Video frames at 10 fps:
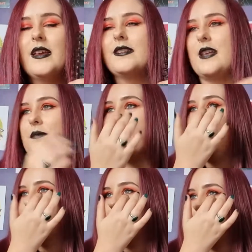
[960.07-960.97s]

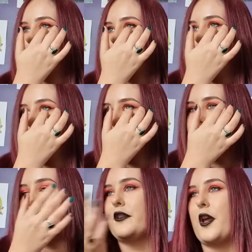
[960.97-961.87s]
Sometimes with journals
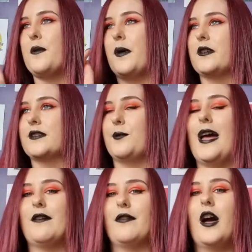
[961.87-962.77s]
or notebooks or
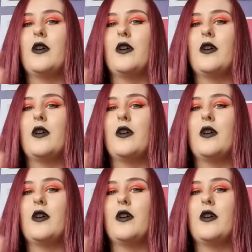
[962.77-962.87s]
whatever,